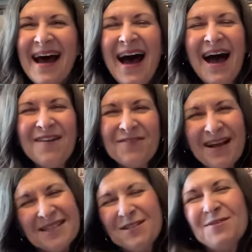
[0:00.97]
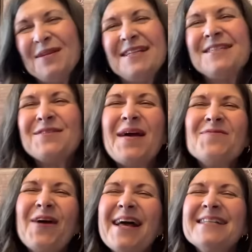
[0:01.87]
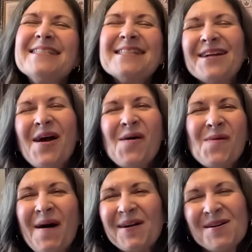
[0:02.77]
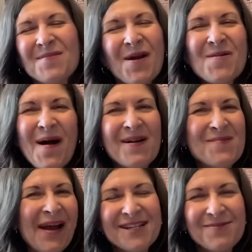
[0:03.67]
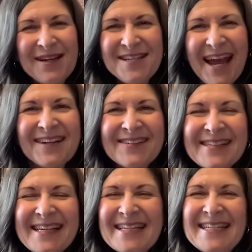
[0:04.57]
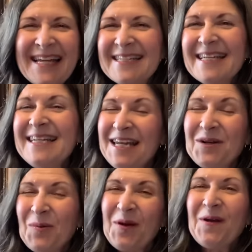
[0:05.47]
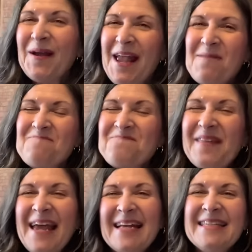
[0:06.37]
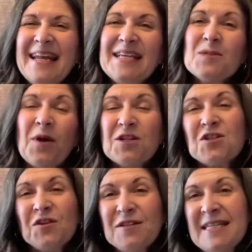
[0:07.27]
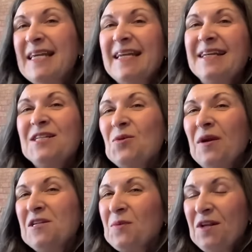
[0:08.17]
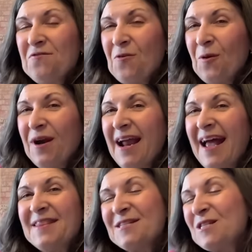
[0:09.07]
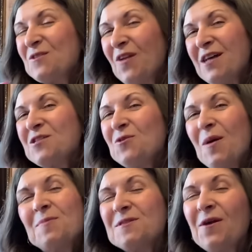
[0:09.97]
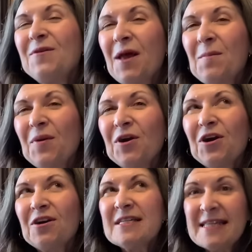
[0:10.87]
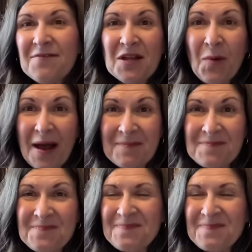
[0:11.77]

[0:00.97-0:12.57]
Hi FlossTube and Instagram friends! Welcome or welcome back to my channel, Contented Needleworker Kim. Today is March 13, 2024, and this is FlossTube episode number 71.